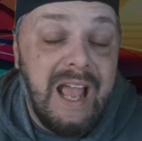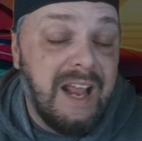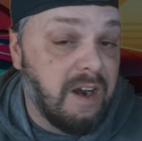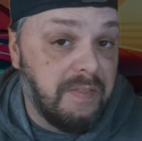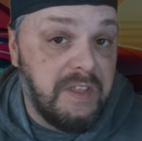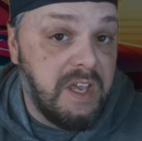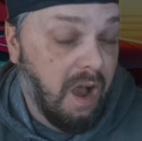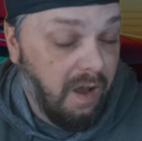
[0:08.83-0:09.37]
And
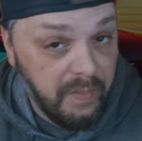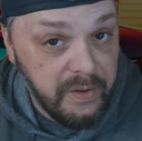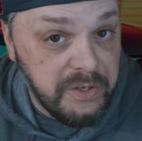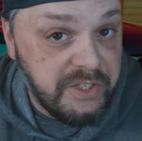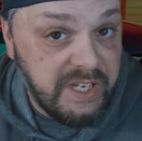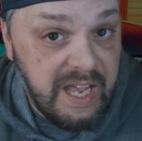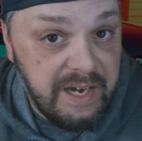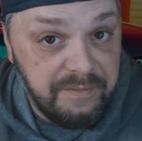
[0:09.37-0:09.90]
on the
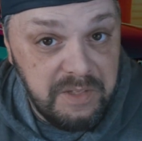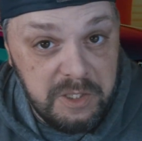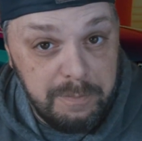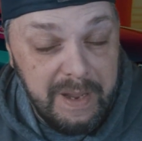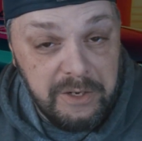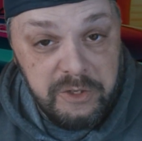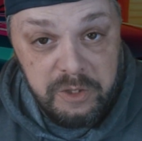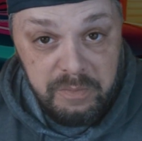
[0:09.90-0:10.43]
other side of the
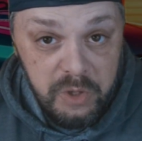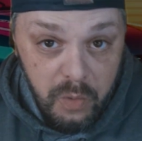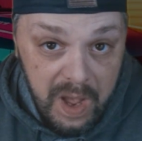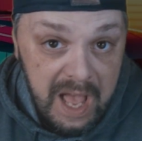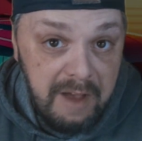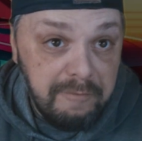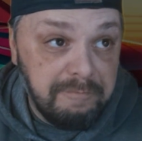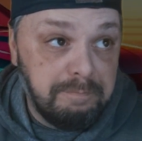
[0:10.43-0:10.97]
spectrum, you
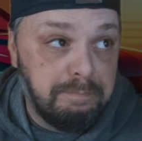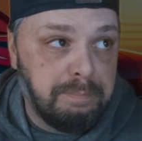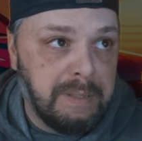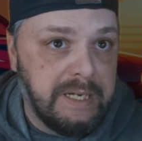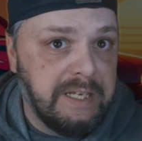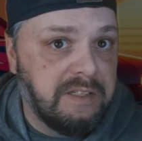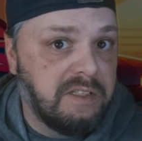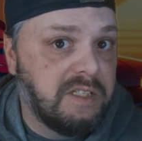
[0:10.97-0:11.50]
have
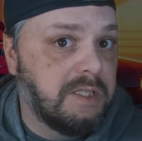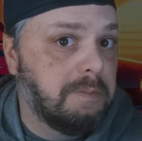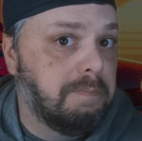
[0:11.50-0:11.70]
Pikes